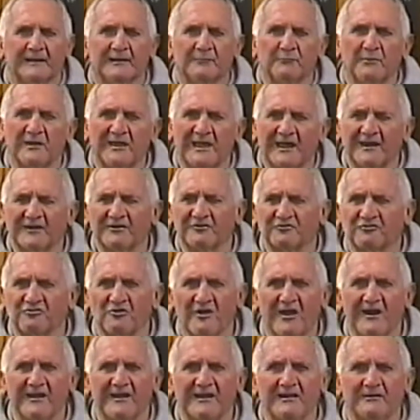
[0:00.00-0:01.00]
and we had a
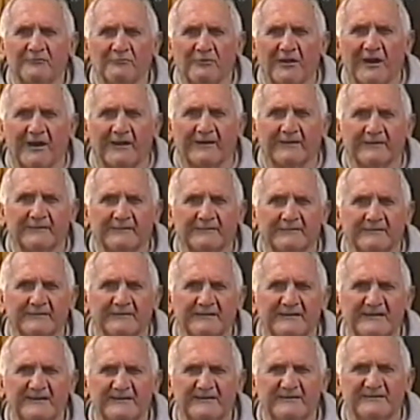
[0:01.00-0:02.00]
training run, and
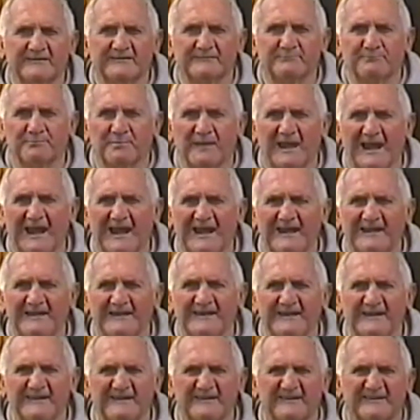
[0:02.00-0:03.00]
these
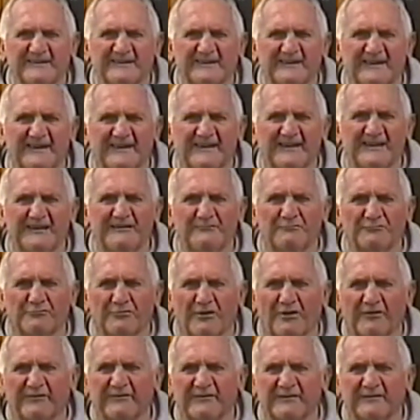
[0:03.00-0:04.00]
bandy, skinny,
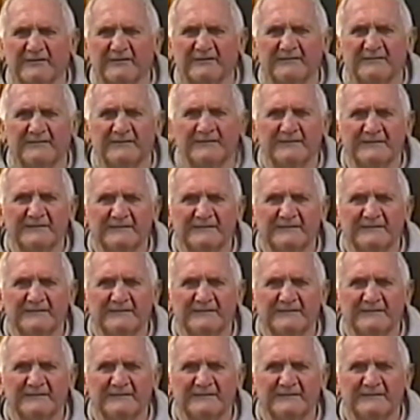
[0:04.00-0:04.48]
rotten,